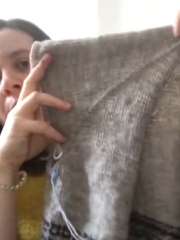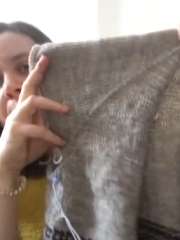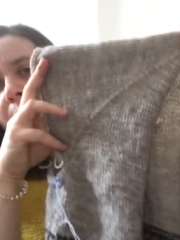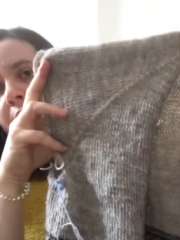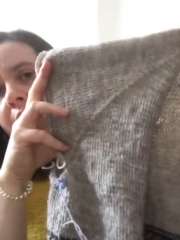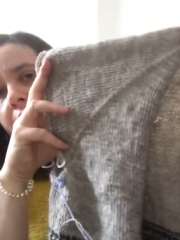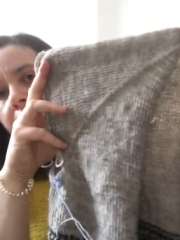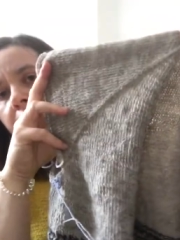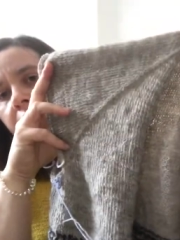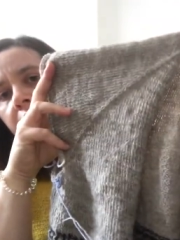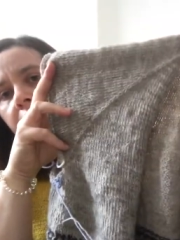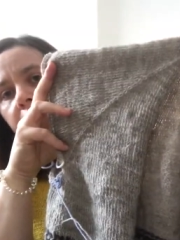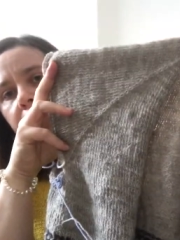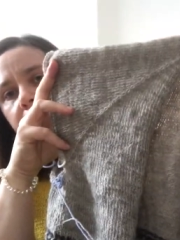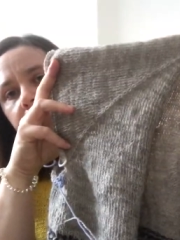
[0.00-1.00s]
but
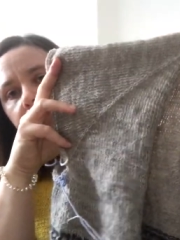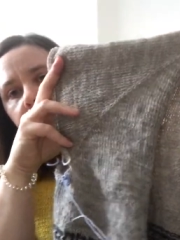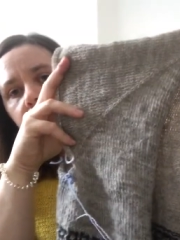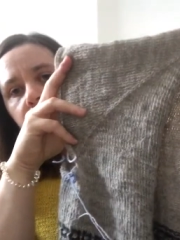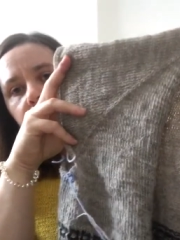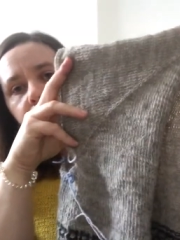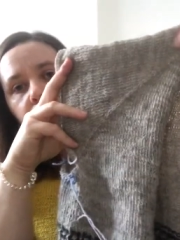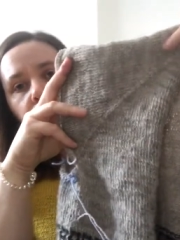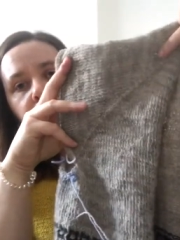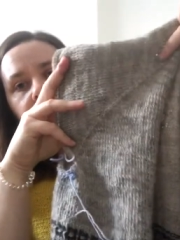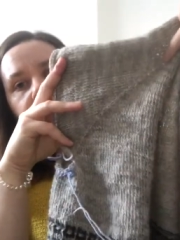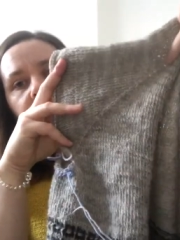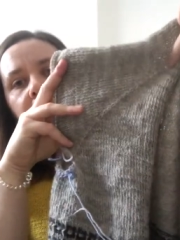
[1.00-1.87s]
it's, uh, so it's